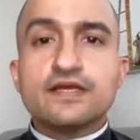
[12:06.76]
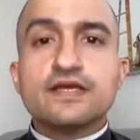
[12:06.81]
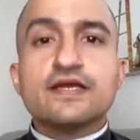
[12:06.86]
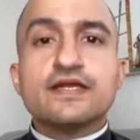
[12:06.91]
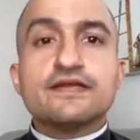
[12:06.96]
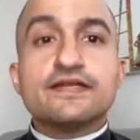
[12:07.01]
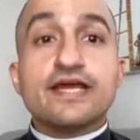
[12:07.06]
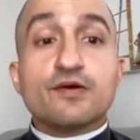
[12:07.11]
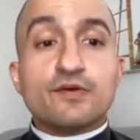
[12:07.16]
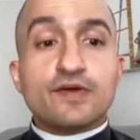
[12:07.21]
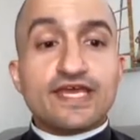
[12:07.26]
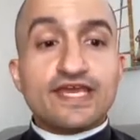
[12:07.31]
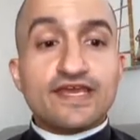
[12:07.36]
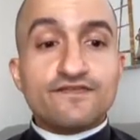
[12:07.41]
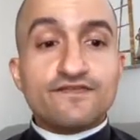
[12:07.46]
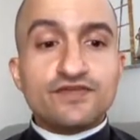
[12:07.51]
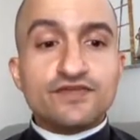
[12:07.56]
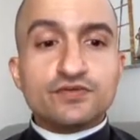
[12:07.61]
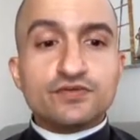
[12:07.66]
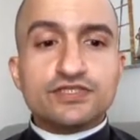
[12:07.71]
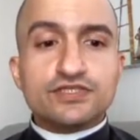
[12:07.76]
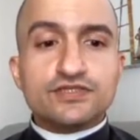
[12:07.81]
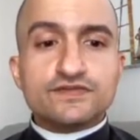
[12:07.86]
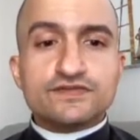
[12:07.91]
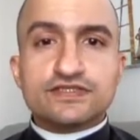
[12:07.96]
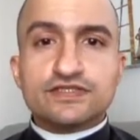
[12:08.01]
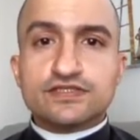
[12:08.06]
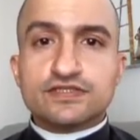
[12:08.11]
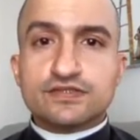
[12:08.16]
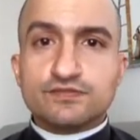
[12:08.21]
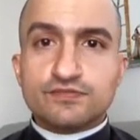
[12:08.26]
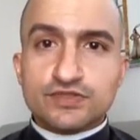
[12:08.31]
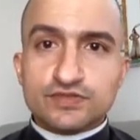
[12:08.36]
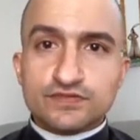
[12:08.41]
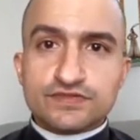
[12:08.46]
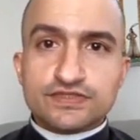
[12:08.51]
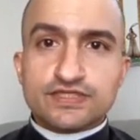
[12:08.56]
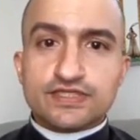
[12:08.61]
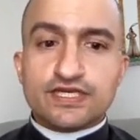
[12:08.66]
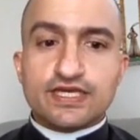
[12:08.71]
Now, if you are using the
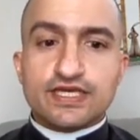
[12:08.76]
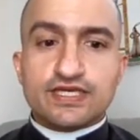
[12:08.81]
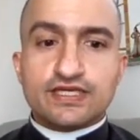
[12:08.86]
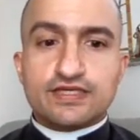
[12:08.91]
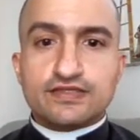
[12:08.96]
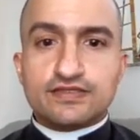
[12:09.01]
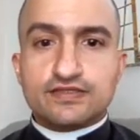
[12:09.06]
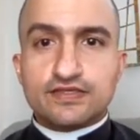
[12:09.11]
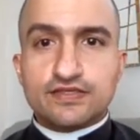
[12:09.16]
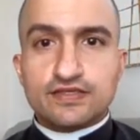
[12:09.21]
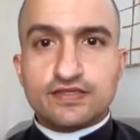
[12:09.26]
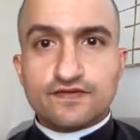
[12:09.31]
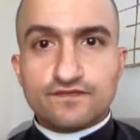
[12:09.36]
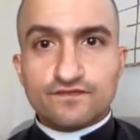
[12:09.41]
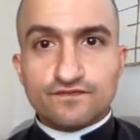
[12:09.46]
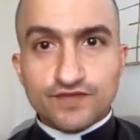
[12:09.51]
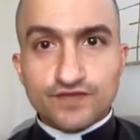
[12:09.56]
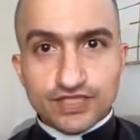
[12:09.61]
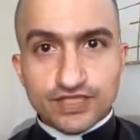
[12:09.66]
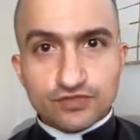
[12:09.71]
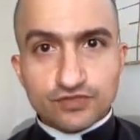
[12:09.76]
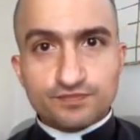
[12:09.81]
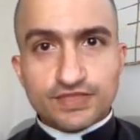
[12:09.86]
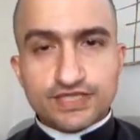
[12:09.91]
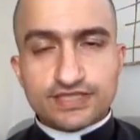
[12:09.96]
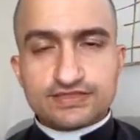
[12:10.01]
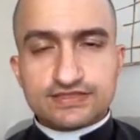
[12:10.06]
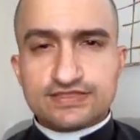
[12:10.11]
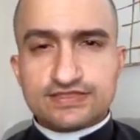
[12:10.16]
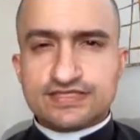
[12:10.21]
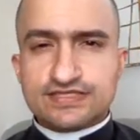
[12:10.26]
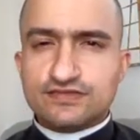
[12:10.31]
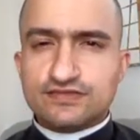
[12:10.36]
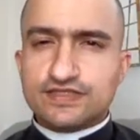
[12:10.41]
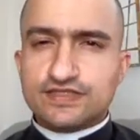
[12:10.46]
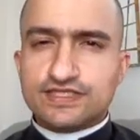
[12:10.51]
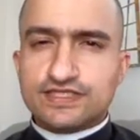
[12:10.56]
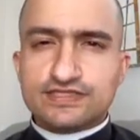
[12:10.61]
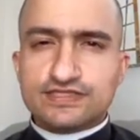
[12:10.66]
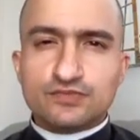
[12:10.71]
mute and video buttons and you
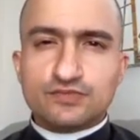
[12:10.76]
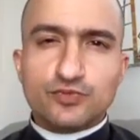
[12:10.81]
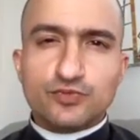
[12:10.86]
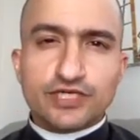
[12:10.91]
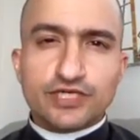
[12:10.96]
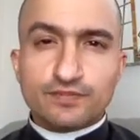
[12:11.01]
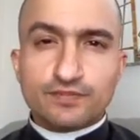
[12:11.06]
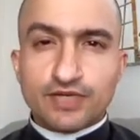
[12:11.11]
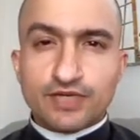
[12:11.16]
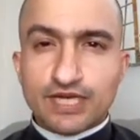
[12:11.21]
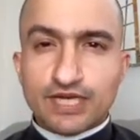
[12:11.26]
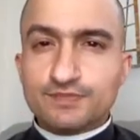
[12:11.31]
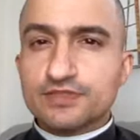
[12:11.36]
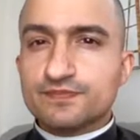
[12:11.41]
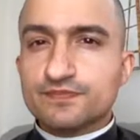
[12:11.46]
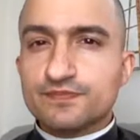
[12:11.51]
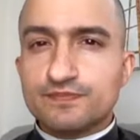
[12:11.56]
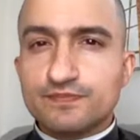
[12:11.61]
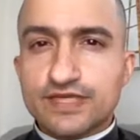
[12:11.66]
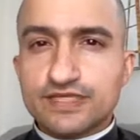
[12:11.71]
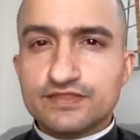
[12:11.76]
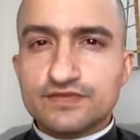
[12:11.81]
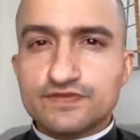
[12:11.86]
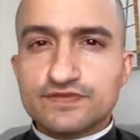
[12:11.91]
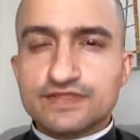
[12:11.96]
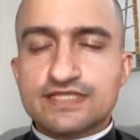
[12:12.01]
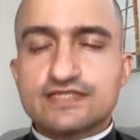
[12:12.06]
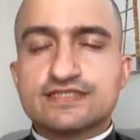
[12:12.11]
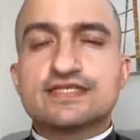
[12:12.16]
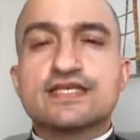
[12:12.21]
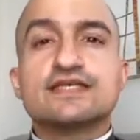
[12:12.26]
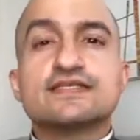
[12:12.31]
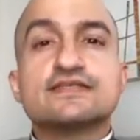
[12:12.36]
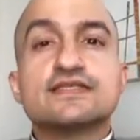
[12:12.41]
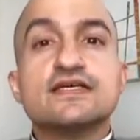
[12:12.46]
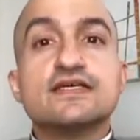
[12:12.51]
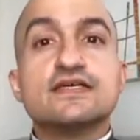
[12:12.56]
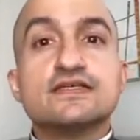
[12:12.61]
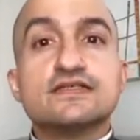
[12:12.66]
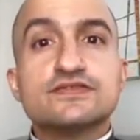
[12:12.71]
get some weird pop-up menus that says
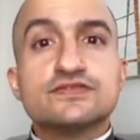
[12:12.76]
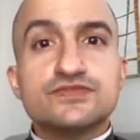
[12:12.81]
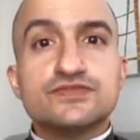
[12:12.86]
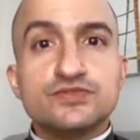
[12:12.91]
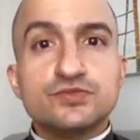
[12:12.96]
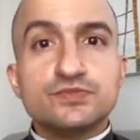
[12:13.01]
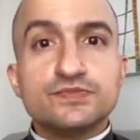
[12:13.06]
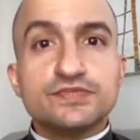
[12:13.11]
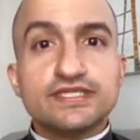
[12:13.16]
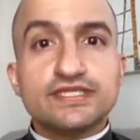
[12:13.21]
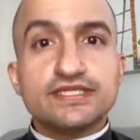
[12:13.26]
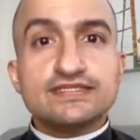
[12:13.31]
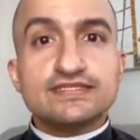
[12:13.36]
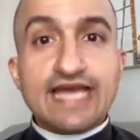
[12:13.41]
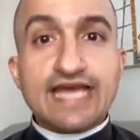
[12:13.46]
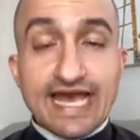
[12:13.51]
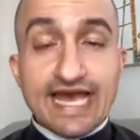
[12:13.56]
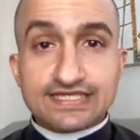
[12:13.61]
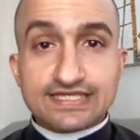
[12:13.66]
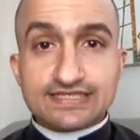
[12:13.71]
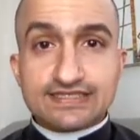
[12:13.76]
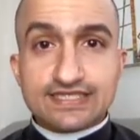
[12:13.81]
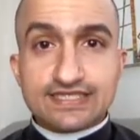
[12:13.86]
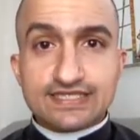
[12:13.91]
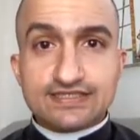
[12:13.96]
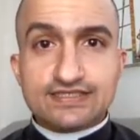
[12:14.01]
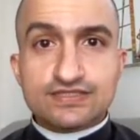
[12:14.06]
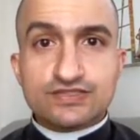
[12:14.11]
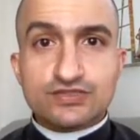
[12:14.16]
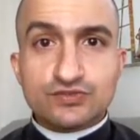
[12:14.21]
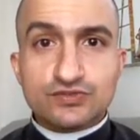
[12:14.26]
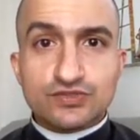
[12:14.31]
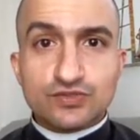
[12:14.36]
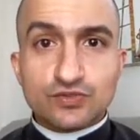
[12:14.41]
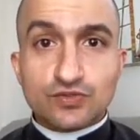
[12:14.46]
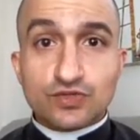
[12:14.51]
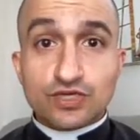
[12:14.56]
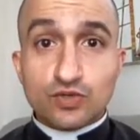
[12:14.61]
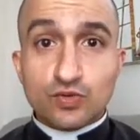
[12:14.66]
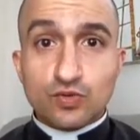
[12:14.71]
Zoom needs access to
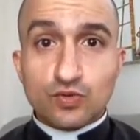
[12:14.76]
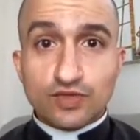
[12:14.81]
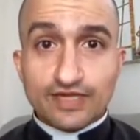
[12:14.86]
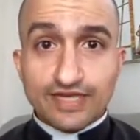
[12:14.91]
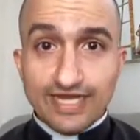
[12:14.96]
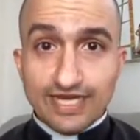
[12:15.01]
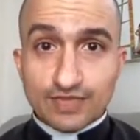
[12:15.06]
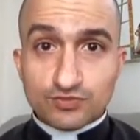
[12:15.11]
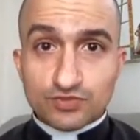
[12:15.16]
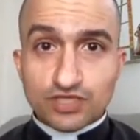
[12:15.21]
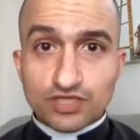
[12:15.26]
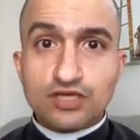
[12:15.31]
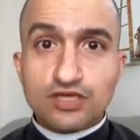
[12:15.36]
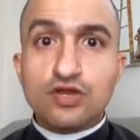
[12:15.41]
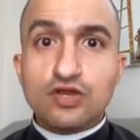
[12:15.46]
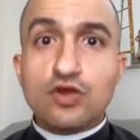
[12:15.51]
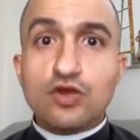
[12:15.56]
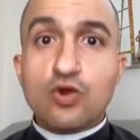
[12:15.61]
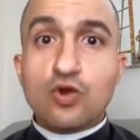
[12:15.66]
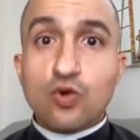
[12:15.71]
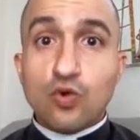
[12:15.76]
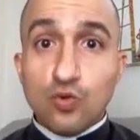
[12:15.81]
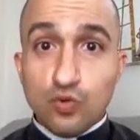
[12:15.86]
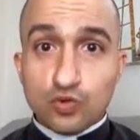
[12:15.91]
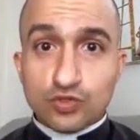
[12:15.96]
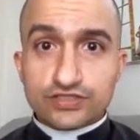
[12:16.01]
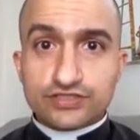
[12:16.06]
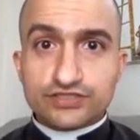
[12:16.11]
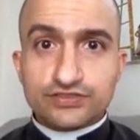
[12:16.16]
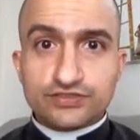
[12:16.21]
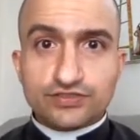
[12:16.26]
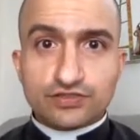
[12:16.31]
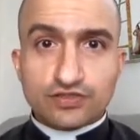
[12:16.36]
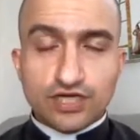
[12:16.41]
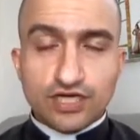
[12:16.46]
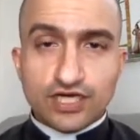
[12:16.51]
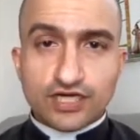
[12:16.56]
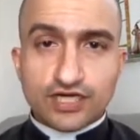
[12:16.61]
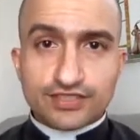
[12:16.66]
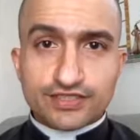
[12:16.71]
your camera or to your
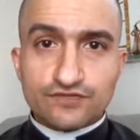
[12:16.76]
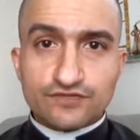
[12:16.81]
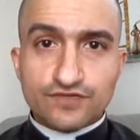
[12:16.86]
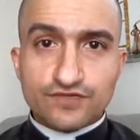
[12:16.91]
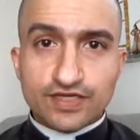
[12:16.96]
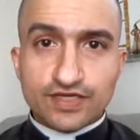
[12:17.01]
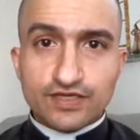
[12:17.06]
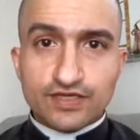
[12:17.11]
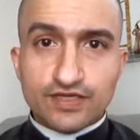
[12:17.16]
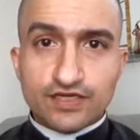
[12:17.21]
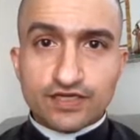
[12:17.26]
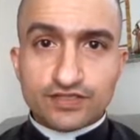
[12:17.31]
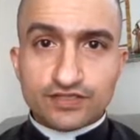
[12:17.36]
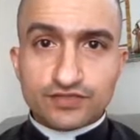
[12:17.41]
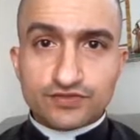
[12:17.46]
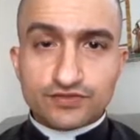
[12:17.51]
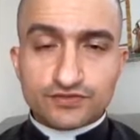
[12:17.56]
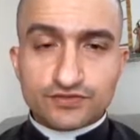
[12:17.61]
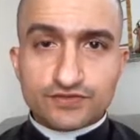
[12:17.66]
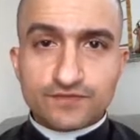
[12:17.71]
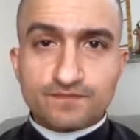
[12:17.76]
audios